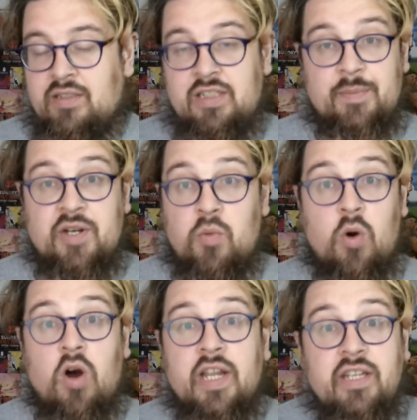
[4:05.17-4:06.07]
Let me know
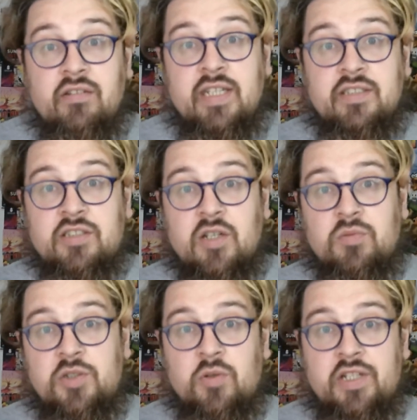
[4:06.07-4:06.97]
why it
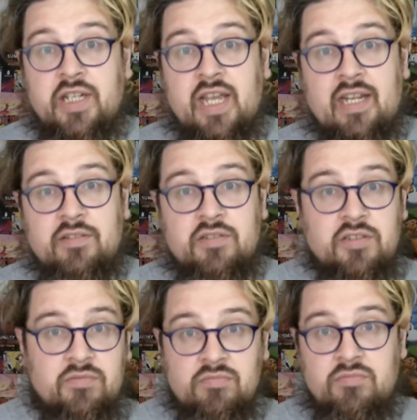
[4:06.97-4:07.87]
sold you on it, and
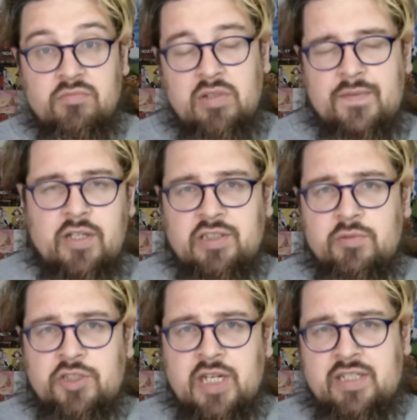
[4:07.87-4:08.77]
have a nice
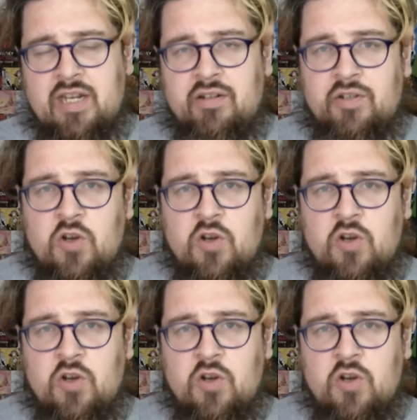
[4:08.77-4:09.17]
little chat down in the